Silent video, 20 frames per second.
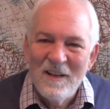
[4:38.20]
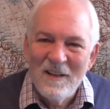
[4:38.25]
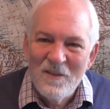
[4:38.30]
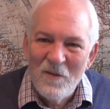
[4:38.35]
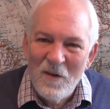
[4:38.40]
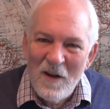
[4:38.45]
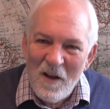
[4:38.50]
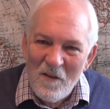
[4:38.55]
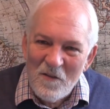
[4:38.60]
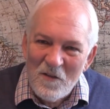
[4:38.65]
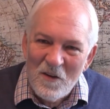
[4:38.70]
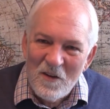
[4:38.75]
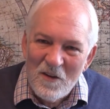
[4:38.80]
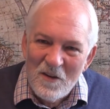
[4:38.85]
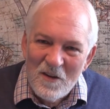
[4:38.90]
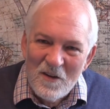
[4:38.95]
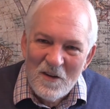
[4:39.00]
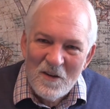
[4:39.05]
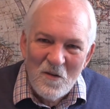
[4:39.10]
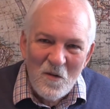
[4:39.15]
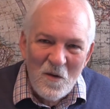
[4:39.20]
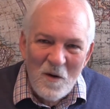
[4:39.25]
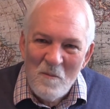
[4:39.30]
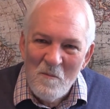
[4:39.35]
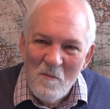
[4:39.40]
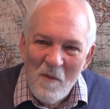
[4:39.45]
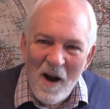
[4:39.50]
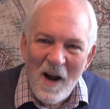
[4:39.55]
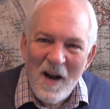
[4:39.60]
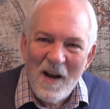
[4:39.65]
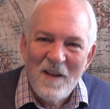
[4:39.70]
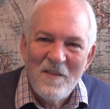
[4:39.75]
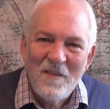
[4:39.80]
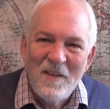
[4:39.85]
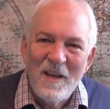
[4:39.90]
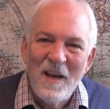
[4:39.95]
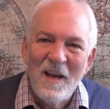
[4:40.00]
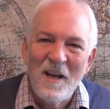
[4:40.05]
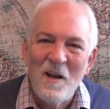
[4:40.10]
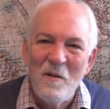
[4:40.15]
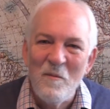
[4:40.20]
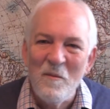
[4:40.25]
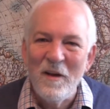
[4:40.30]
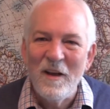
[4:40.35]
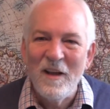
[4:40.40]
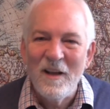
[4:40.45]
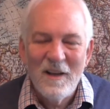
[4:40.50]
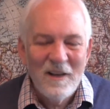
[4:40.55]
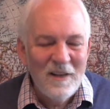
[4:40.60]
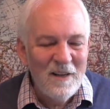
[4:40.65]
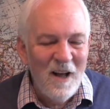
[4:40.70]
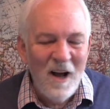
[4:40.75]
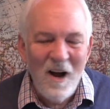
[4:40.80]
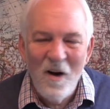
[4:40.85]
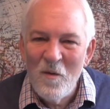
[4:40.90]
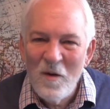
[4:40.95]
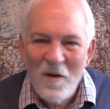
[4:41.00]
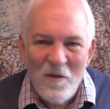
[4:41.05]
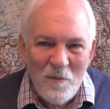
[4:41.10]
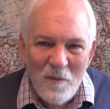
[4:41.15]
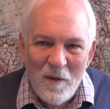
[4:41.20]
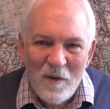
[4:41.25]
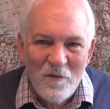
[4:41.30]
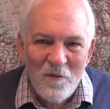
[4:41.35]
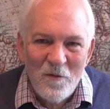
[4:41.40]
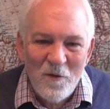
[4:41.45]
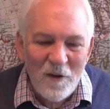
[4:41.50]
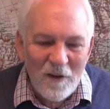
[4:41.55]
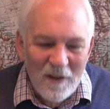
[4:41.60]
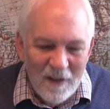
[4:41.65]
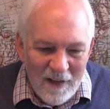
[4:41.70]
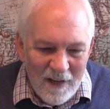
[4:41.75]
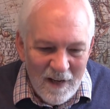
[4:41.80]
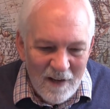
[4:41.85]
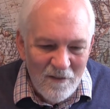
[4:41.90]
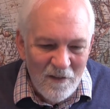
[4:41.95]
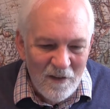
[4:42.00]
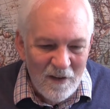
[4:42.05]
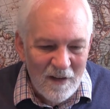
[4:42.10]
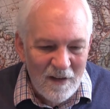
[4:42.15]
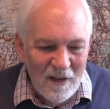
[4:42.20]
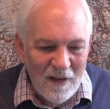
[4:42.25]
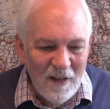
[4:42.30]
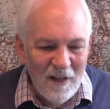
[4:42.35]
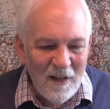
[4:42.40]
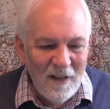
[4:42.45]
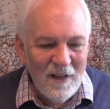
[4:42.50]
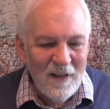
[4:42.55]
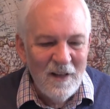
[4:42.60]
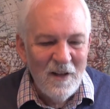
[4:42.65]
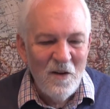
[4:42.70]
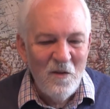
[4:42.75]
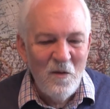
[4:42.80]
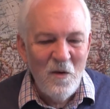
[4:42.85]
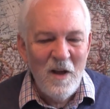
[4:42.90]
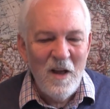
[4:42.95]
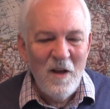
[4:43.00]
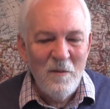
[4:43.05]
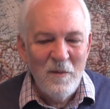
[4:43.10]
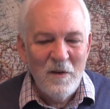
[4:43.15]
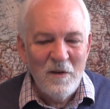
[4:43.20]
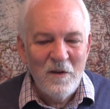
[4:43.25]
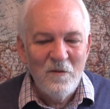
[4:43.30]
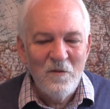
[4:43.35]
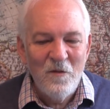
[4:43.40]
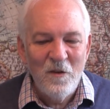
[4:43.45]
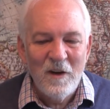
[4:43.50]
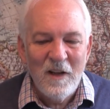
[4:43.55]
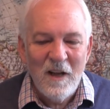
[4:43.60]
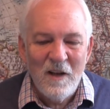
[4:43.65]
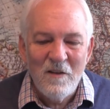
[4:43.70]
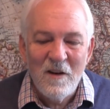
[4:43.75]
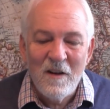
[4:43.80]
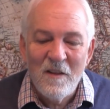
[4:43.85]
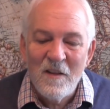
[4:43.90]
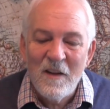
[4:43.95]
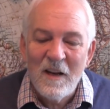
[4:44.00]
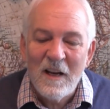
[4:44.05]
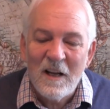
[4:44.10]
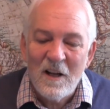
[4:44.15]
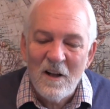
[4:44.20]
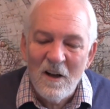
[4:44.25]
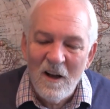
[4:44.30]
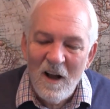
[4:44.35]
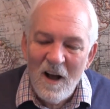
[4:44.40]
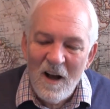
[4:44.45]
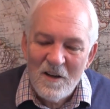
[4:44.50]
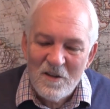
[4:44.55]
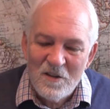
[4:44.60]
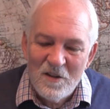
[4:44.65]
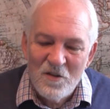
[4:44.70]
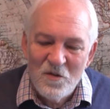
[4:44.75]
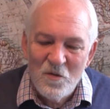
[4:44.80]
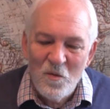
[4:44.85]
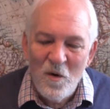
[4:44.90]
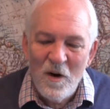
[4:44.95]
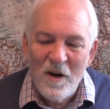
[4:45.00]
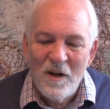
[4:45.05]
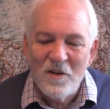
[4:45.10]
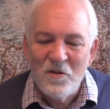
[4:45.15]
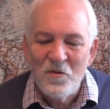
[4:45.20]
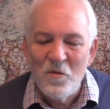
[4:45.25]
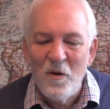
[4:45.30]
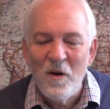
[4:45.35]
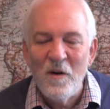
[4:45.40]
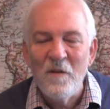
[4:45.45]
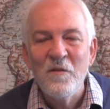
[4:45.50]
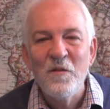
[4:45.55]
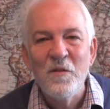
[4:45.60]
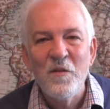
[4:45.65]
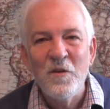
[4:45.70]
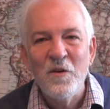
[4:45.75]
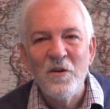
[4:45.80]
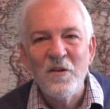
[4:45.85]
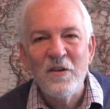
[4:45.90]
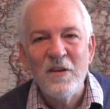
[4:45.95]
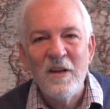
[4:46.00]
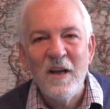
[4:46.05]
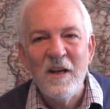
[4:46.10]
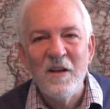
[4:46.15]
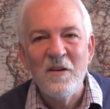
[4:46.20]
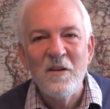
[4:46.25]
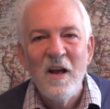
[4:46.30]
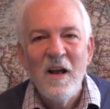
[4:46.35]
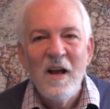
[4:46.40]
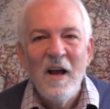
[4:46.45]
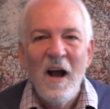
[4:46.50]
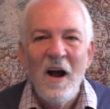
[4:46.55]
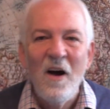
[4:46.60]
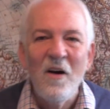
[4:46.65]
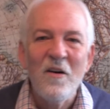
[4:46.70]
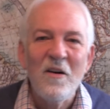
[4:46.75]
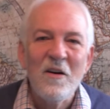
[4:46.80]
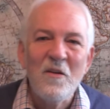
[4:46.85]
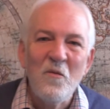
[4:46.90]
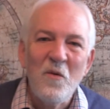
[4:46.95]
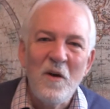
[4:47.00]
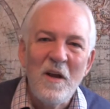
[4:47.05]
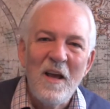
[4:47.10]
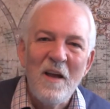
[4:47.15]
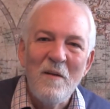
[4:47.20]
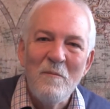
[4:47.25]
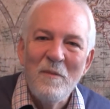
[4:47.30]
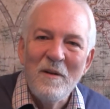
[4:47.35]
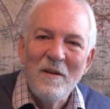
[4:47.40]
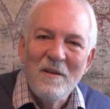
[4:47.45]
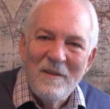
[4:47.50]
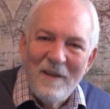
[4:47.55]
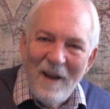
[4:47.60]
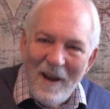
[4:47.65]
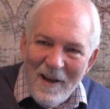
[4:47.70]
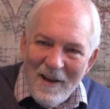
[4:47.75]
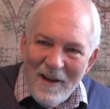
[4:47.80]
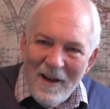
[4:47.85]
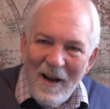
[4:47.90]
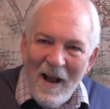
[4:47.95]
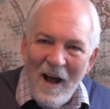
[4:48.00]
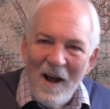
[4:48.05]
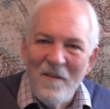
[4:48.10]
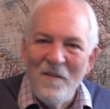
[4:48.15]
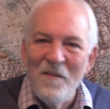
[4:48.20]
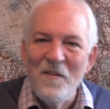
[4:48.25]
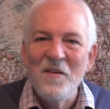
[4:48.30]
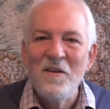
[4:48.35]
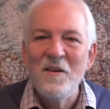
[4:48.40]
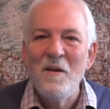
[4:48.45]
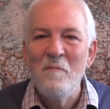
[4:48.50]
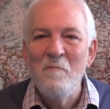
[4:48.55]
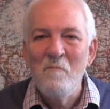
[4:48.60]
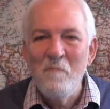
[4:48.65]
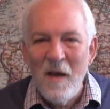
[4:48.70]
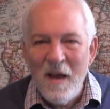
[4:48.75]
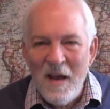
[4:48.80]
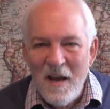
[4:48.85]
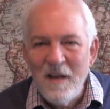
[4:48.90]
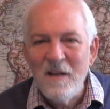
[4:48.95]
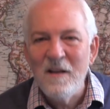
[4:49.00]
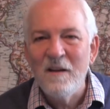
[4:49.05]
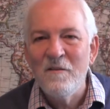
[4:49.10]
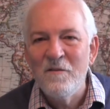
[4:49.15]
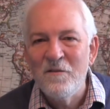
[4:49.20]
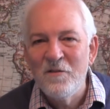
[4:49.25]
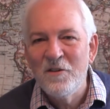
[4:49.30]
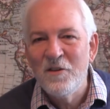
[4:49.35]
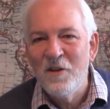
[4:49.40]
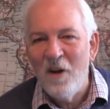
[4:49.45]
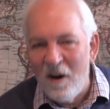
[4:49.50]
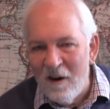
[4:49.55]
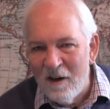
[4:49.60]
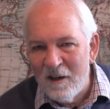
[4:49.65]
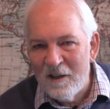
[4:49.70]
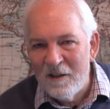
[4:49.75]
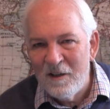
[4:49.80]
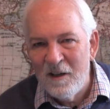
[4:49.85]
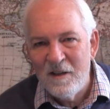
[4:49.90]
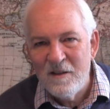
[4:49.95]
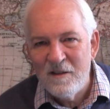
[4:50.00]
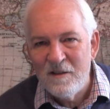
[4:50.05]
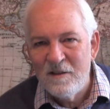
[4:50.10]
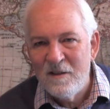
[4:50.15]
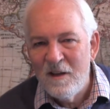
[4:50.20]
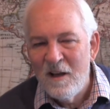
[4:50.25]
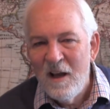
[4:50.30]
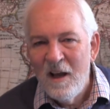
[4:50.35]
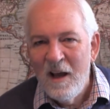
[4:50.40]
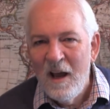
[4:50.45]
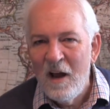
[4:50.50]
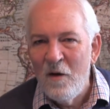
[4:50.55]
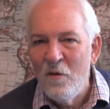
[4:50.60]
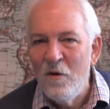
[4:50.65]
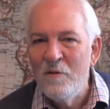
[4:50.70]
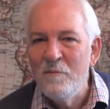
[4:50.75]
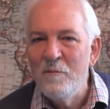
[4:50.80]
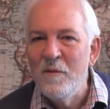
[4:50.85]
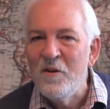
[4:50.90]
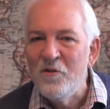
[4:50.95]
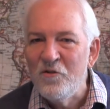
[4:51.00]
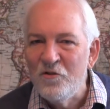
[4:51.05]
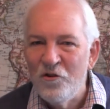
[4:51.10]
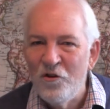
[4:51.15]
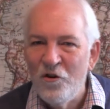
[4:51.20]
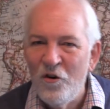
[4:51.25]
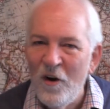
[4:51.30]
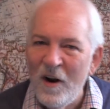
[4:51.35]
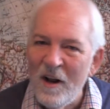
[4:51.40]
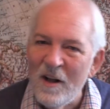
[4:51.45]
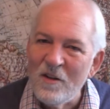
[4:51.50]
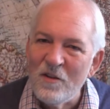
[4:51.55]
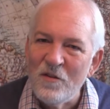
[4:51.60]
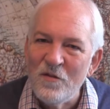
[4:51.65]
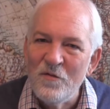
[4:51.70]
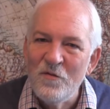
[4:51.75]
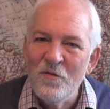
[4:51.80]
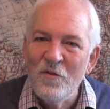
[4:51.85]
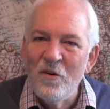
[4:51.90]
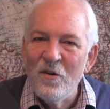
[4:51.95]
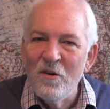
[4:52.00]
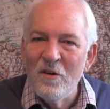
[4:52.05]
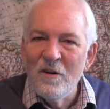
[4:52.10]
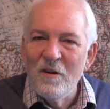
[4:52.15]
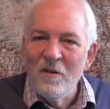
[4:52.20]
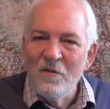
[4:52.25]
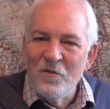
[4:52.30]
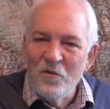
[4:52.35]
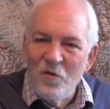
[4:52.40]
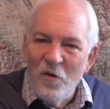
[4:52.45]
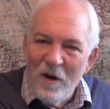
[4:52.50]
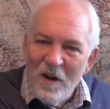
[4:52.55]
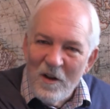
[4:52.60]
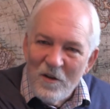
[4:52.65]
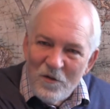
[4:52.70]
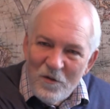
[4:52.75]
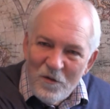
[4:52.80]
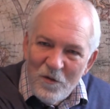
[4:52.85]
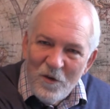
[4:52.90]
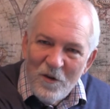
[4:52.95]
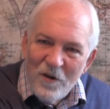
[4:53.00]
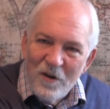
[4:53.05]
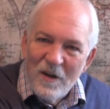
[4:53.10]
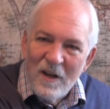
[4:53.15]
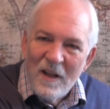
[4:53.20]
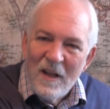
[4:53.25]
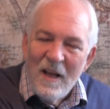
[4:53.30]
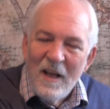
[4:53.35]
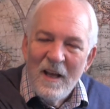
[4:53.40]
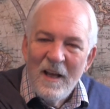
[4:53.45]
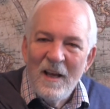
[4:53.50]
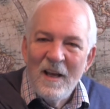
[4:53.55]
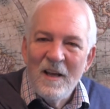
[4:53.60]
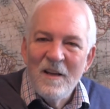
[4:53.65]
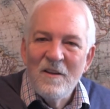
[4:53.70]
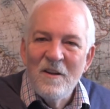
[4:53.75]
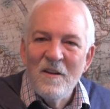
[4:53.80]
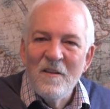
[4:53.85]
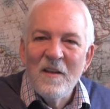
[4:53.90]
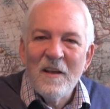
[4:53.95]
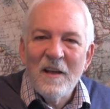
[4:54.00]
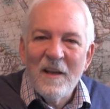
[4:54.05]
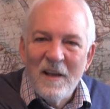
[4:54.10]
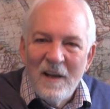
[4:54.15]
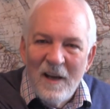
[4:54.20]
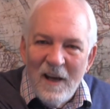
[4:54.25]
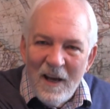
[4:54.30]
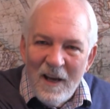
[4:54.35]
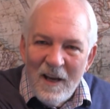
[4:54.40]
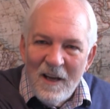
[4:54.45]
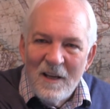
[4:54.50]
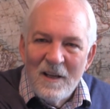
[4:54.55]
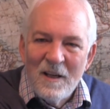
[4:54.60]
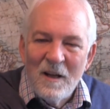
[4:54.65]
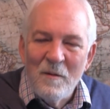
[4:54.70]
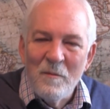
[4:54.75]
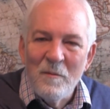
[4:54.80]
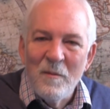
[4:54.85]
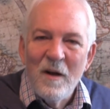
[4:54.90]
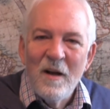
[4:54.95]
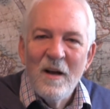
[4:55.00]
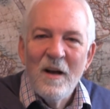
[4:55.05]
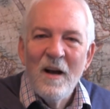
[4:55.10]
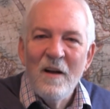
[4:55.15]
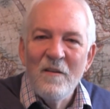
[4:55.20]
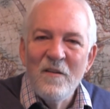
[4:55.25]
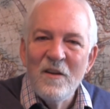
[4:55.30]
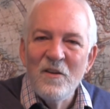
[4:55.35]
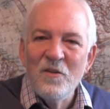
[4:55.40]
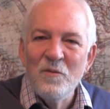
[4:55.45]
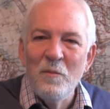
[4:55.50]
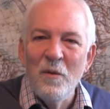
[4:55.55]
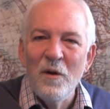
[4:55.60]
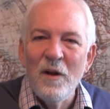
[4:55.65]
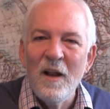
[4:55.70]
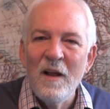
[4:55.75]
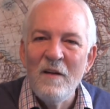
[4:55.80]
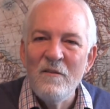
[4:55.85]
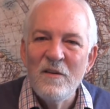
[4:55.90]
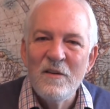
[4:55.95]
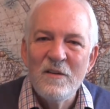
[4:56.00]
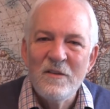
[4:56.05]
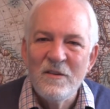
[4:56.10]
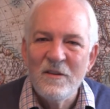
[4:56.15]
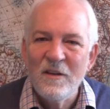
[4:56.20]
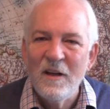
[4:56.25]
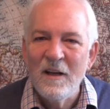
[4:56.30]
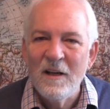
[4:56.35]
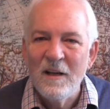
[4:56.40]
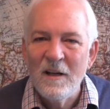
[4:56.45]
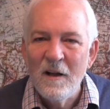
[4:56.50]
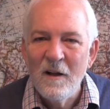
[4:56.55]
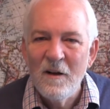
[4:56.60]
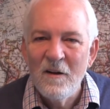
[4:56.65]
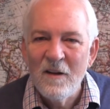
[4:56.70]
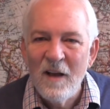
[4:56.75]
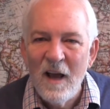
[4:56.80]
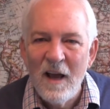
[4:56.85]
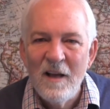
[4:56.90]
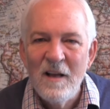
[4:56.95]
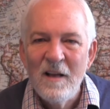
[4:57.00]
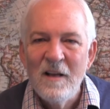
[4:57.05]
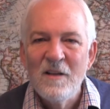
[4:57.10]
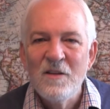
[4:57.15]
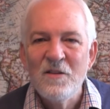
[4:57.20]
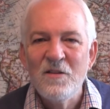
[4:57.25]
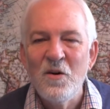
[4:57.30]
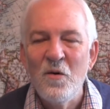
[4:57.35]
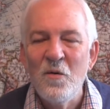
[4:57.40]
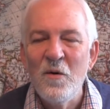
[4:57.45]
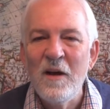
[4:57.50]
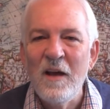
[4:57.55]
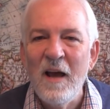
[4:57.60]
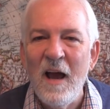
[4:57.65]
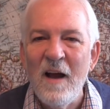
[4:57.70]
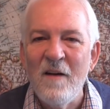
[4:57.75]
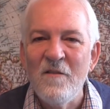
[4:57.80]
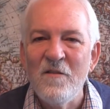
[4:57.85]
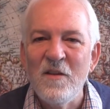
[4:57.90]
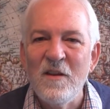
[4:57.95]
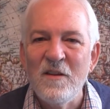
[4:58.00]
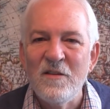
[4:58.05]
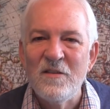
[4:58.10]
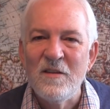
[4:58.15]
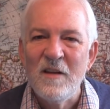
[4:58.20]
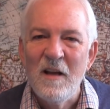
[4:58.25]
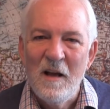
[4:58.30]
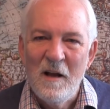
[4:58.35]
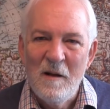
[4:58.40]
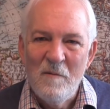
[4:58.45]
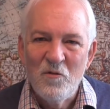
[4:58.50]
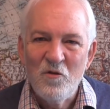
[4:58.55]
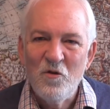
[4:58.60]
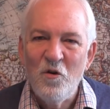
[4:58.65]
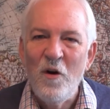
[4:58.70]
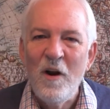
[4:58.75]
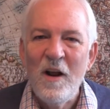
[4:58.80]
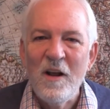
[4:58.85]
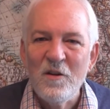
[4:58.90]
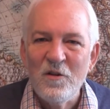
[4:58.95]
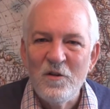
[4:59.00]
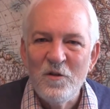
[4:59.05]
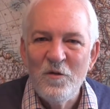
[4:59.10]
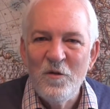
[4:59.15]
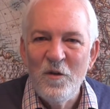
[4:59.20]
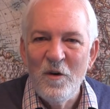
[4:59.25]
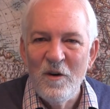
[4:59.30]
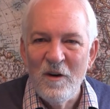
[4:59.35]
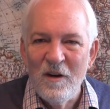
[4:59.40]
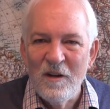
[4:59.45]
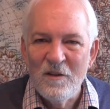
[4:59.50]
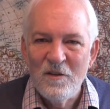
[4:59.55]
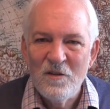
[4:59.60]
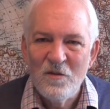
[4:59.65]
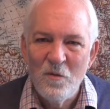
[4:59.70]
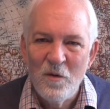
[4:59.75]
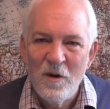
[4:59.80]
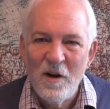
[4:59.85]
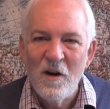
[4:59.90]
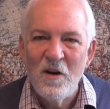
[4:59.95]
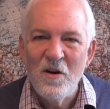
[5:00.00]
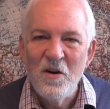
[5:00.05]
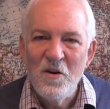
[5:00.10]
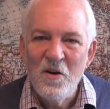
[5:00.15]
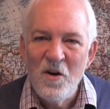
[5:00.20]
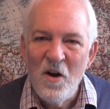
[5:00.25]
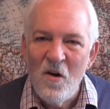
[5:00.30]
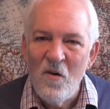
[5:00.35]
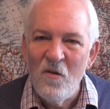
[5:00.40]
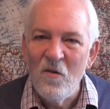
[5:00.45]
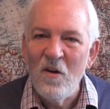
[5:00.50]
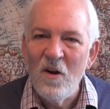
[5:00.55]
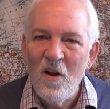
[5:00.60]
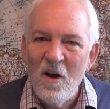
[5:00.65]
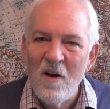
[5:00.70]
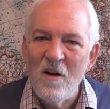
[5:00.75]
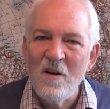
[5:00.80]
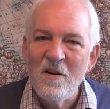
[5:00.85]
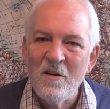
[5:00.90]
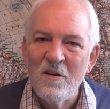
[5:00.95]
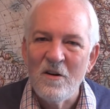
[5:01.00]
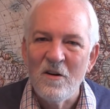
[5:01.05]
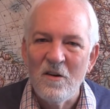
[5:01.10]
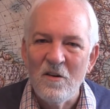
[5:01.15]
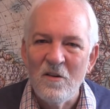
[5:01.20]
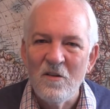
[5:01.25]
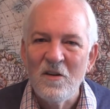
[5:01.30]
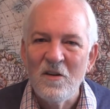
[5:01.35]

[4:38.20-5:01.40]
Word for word: we have to remind the enemy, no, we've been forgiven. We have been forgiven. And then in Colossians 1, 12 and 13, how we have been taken out of the domain of darkness, and we've been transferred into the kingdom of his beloved Son, okay? So we have this transference. We are no longer